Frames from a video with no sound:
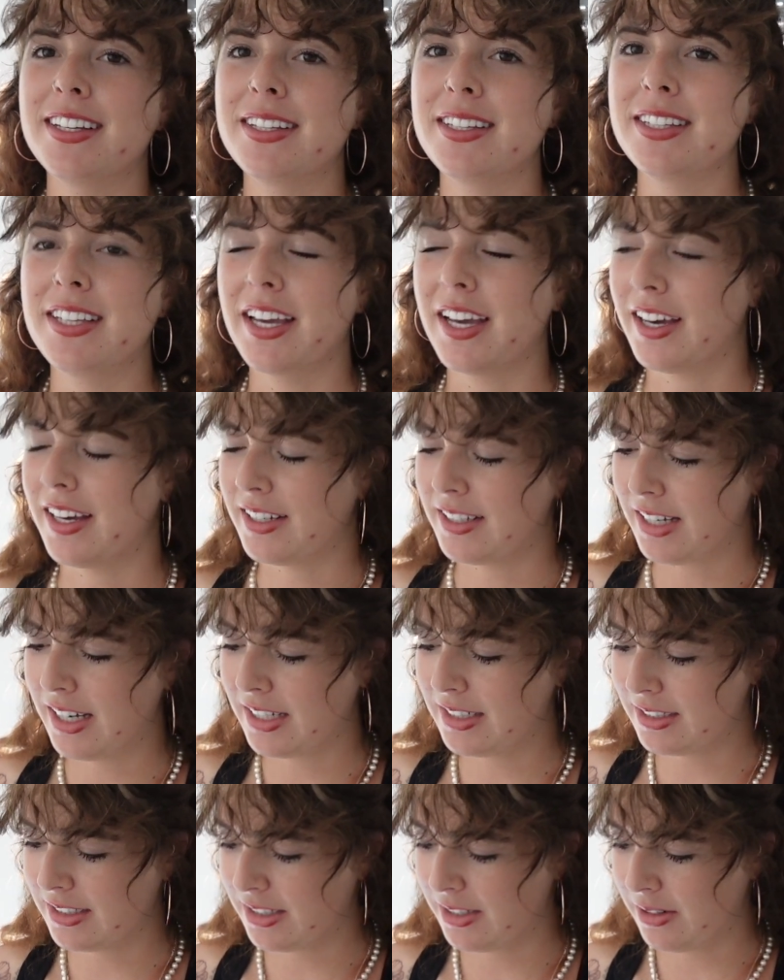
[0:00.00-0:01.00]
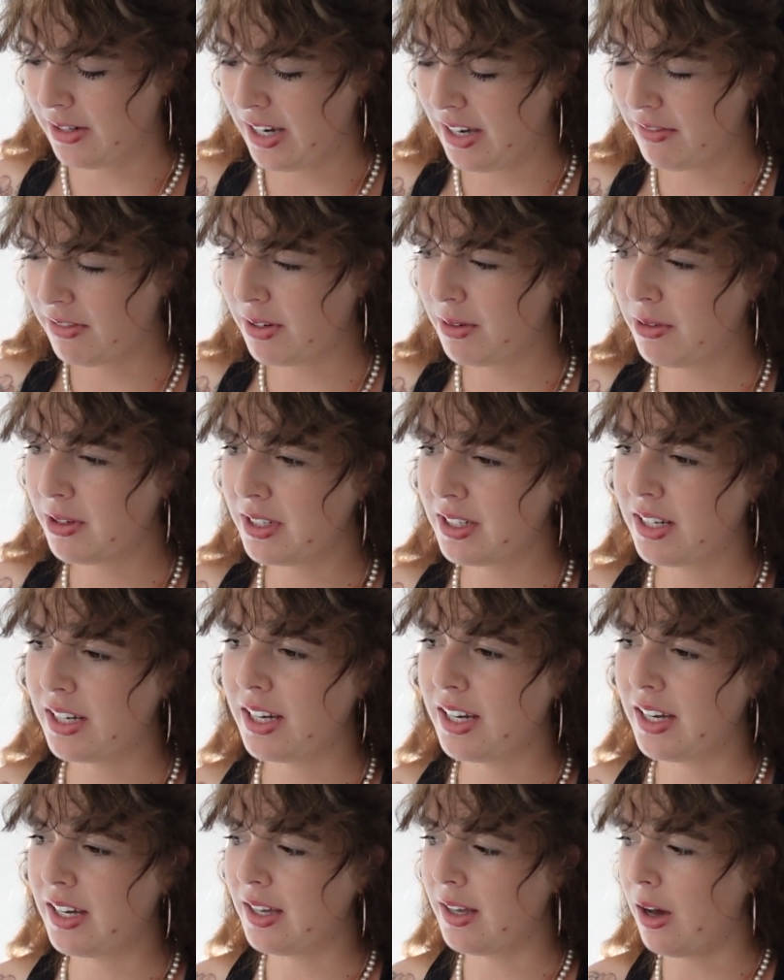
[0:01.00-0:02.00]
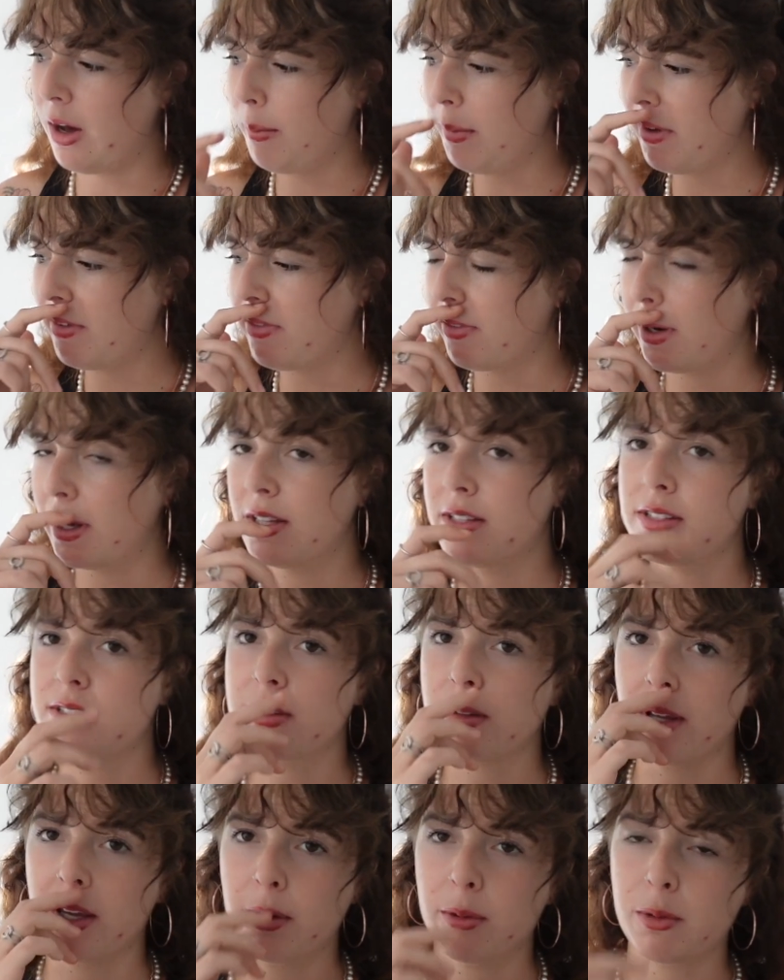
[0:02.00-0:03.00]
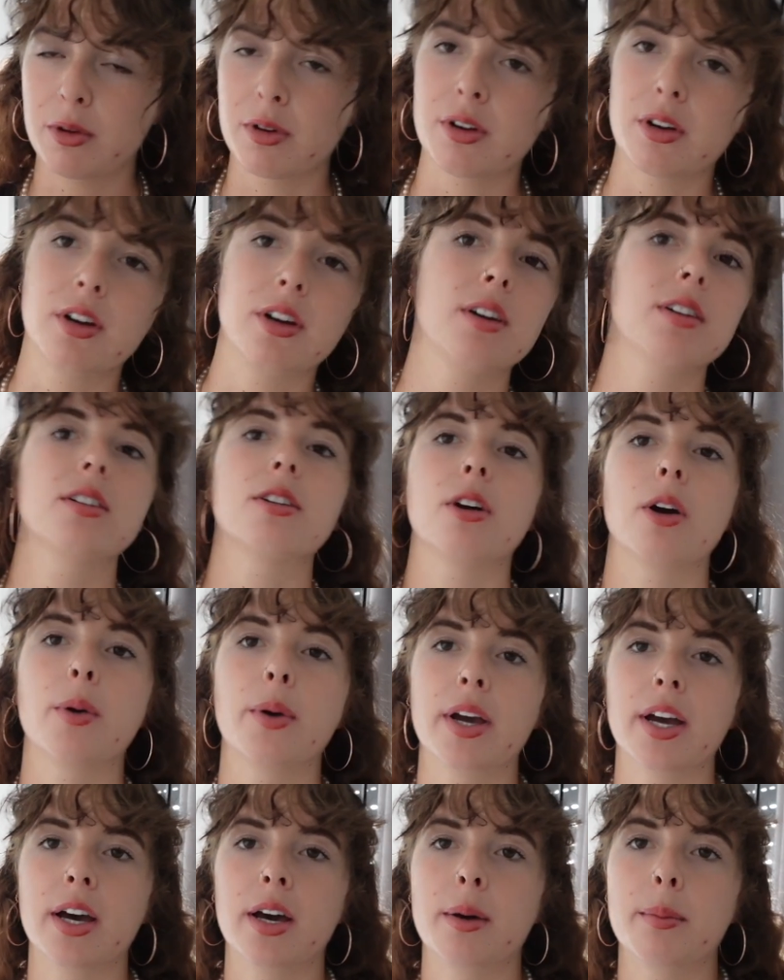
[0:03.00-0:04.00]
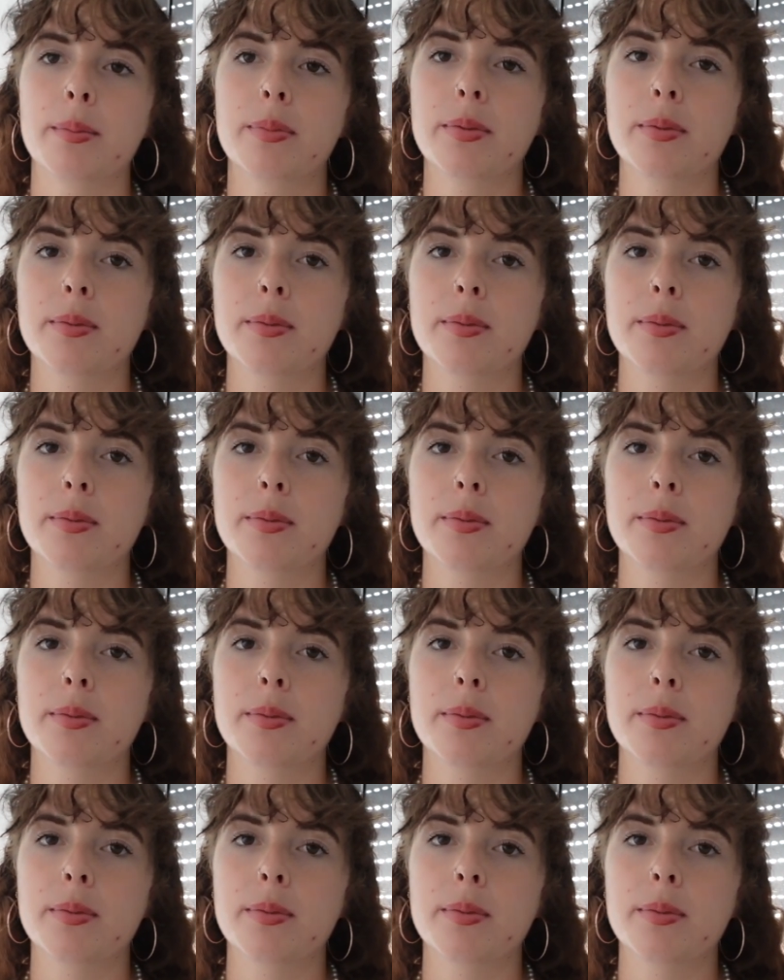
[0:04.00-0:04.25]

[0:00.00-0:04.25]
Yeah, I don't know. All my friends, like, were growing up.